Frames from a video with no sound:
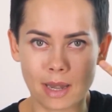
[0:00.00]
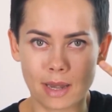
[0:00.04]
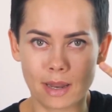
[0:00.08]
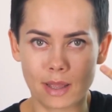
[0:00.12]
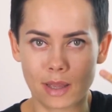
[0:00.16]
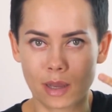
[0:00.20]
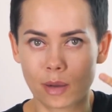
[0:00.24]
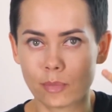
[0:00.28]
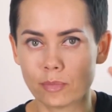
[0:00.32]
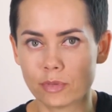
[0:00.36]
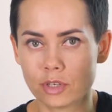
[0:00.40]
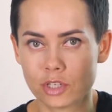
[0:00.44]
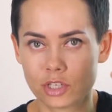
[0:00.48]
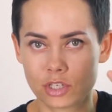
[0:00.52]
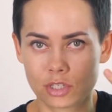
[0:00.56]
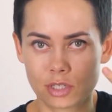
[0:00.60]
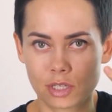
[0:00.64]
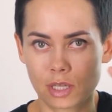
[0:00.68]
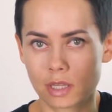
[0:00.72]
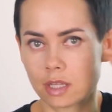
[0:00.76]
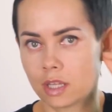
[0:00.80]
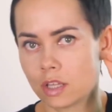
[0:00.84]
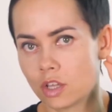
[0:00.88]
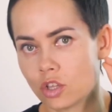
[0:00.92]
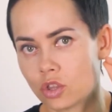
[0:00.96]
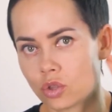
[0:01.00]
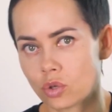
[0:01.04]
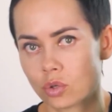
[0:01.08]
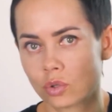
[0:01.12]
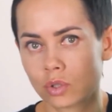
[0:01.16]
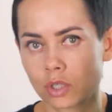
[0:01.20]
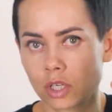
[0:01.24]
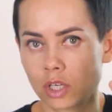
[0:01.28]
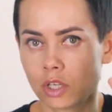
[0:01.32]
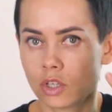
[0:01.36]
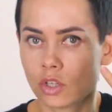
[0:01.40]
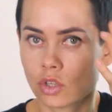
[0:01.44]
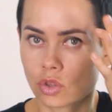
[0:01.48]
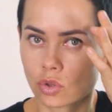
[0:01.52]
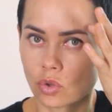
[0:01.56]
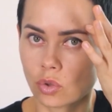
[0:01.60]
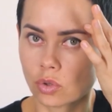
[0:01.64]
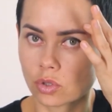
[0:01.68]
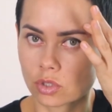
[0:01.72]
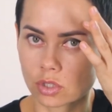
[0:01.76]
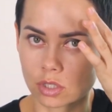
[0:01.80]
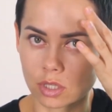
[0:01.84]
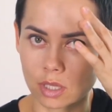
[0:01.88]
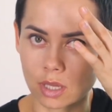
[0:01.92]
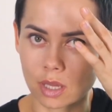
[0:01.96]
but dry skin has
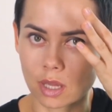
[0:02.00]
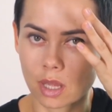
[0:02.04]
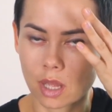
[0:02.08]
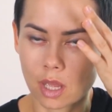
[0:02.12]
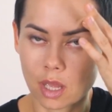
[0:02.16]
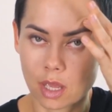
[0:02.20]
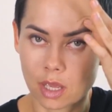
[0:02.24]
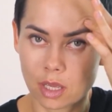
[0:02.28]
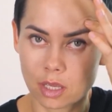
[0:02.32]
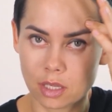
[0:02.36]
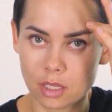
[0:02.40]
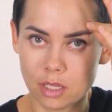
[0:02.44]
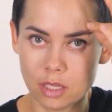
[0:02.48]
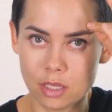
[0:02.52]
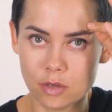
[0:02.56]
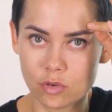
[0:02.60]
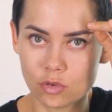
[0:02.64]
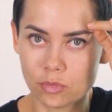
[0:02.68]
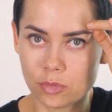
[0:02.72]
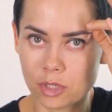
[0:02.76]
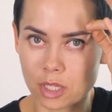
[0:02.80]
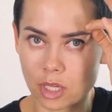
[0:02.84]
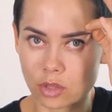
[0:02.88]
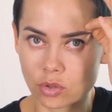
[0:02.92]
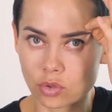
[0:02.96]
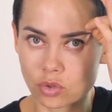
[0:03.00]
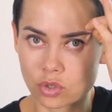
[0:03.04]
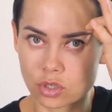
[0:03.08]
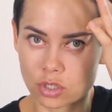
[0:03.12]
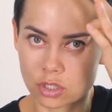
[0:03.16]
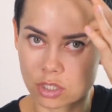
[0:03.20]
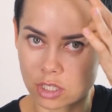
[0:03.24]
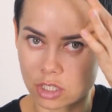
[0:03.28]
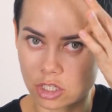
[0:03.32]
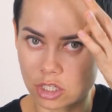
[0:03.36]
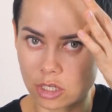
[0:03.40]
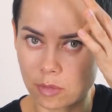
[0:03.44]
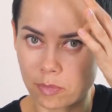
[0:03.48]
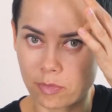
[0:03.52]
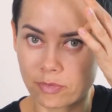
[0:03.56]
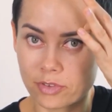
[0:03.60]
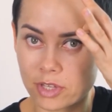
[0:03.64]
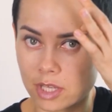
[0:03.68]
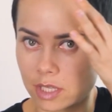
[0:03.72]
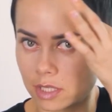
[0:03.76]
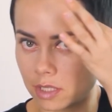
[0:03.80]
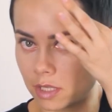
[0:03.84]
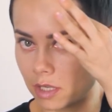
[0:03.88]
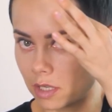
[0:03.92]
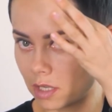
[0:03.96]
less than 5
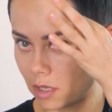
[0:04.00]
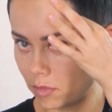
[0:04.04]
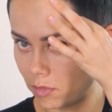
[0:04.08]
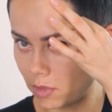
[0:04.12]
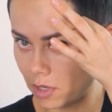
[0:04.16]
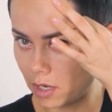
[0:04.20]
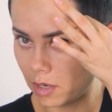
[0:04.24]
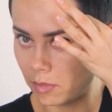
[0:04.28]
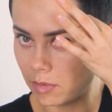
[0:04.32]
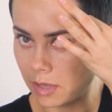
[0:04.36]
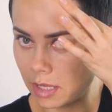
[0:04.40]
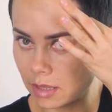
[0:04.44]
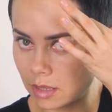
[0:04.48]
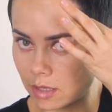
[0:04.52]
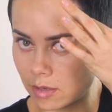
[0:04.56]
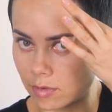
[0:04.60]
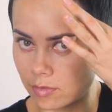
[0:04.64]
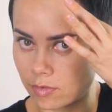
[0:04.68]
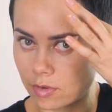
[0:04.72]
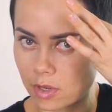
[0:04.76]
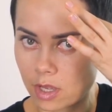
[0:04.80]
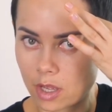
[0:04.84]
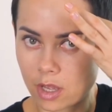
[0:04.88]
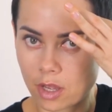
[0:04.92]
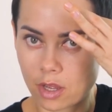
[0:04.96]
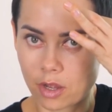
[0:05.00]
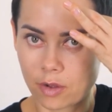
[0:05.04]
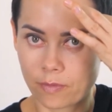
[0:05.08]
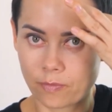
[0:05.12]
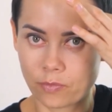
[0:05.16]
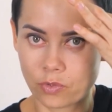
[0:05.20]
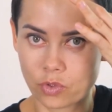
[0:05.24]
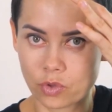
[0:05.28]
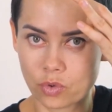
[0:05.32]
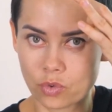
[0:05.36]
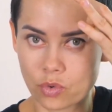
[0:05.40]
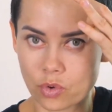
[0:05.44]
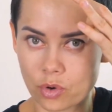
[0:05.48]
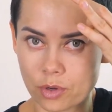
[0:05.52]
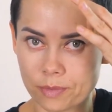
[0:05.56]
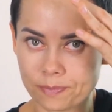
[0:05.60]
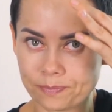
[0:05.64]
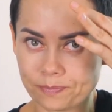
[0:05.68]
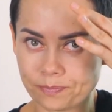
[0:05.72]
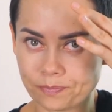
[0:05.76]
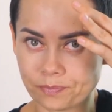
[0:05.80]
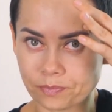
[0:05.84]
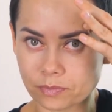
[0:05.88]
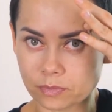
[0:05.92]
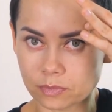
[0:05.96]
millimeters pinch, becoming a very
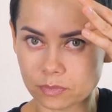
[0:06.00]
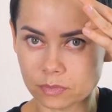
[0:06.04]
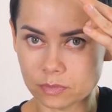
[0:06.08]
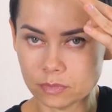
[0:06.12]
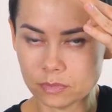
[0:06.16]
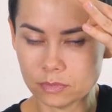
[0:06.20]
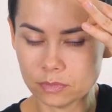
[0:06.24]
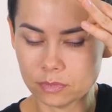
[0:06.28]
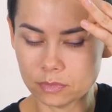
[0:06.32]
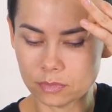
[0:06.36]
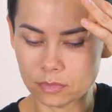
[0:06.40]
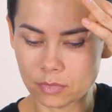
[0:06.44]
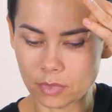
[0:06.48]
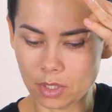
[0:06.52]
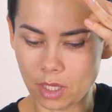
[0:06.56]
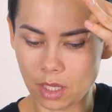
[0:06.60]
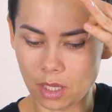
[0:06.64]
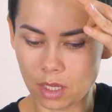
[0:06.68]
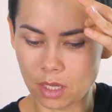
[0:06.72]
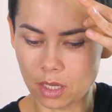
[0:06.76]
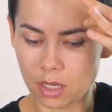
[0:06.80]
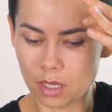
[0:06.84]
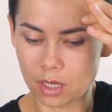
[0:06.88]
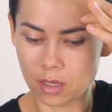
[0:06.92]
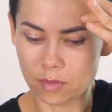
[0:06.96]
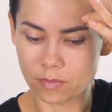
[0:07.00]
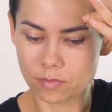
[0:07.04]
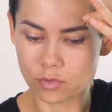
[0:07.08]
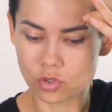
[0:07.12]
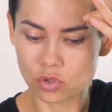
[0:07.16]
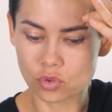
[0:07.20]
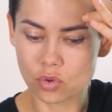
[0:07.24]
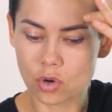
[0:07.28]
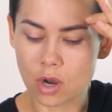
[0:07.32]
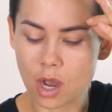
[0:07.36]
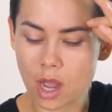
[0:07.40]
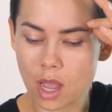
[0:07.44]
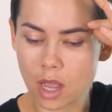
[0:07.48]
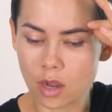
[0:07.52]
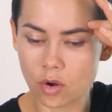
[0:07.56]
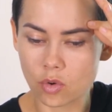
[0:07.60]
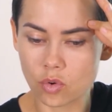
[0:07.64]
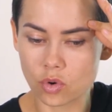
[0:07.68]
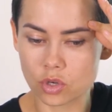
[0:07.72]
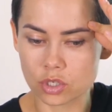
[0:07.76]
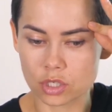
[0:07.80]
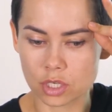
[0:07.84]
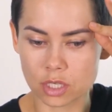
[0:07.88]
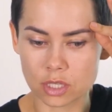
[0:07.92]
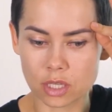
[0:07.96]
thin fold. Such
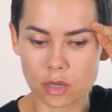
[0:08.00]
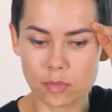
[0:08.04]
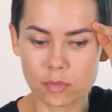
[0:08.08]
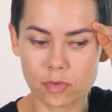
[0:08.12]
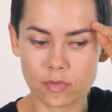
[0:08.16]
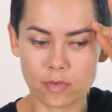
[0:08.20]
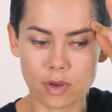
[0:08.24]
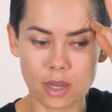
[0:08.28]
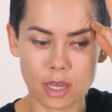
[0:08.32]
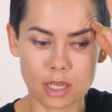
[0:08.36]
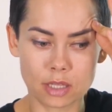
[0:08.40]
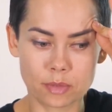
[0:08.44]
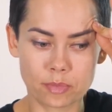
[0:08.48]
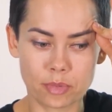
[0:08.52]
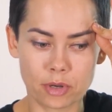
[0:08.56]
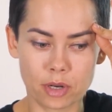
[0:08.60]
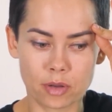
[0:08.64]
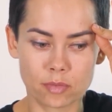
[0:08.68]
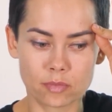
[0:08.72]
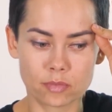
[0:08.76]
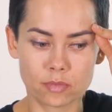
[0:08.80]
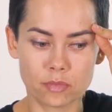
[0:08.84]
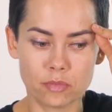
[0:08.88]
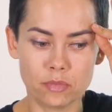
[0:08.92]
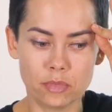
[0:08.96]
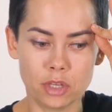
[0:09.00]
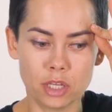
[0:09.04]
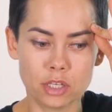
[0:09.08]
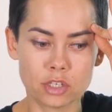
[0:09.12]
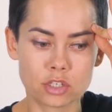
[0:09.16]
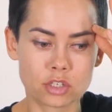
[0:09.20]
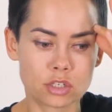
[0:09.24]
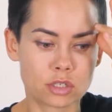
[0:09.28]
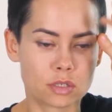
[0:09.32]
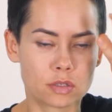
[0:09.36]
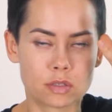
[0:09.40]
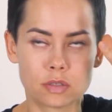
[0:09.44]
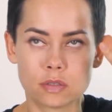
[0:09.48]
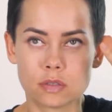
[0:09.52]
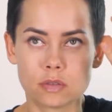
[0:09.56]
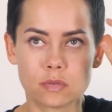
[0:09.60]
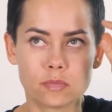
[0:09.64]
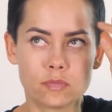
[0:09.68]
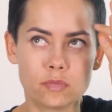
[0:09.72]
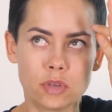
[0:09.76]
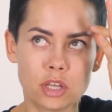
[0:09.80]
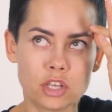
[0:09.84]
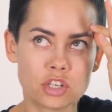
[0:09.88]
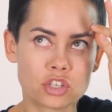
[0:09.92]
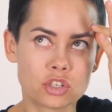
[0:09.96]
skin is characterized by
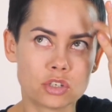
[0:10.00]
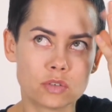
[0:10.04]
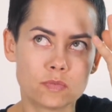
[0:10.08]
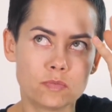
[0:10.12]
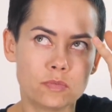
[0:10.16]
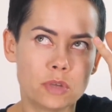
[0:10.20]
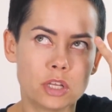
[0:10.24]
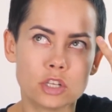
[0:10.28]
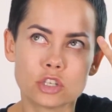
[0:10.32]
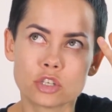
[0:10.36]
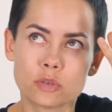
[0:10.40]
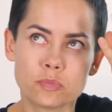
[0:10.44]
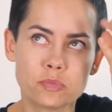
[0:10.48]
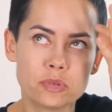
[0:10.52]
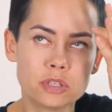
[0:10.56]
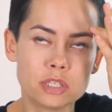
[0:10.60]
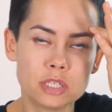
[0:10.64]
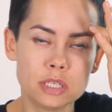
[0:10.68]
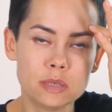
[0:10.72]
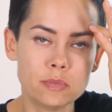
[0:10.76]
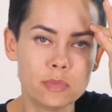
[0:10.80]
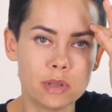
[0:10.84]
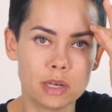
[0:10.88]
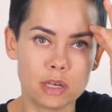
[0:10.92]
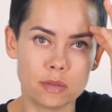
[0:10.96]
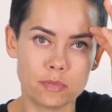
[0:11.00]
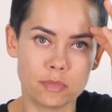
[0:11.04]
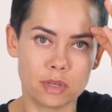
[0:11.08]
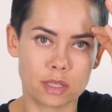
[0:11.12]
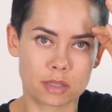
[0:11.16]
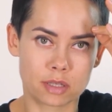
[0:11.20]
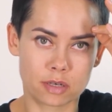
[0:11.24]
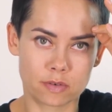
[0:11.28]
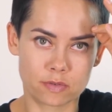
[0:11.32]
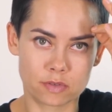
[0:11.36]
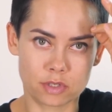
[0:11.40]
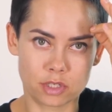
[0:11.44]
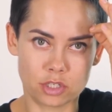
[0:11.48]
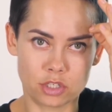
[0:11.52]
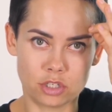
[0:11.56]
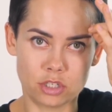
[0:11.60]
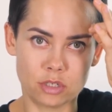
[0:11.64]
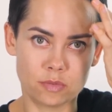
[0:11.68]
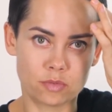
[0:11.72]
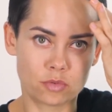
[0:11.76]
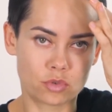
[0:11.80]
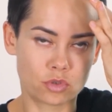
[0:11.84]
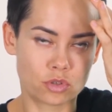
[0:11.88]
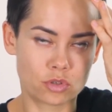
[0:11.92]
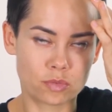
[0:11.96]
dryness. Density, this means
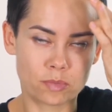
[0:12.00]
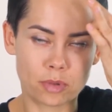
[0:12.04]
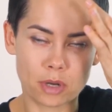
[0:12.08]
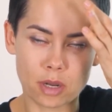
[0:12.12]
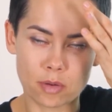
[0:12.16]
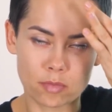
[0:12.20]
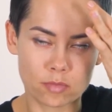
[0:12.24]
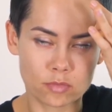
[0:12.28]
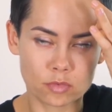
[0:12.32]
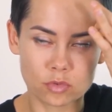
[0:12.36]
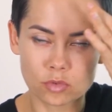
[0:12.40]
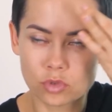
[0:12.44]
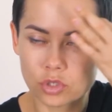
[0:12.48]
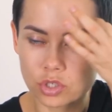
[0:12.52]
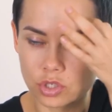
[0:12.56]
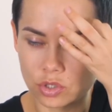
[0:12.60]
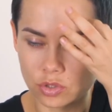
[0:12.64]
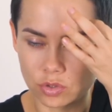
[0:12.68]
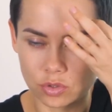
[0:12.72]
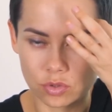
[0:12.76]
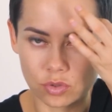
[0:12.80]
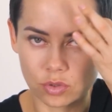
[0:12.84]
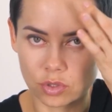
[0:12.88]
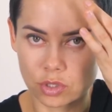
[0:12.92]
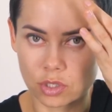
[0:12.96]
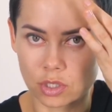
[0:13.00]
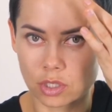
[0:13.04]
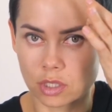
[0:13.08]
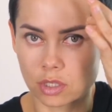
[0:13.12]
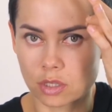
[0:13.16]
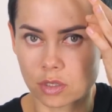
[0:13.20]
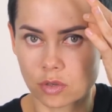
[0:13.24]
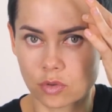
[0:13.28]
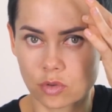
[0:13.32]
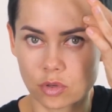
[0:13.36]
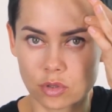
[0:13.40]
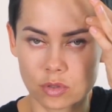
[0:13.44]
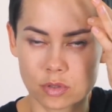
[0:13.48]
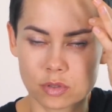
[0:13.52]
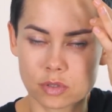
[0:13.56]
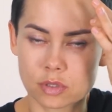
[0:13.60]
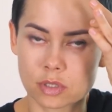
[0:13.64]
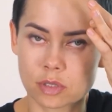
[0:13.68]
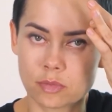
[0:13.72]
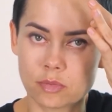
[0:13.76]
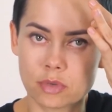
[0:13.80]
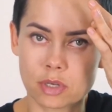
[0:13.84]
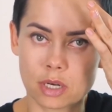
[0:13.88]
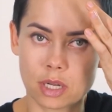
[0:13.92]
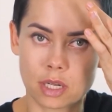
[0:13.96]
it is not loose. Their
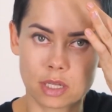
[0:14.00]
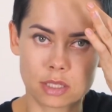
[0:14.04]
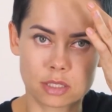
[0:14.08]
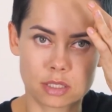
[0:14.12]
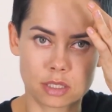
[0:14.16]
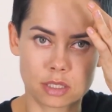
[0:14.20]
pores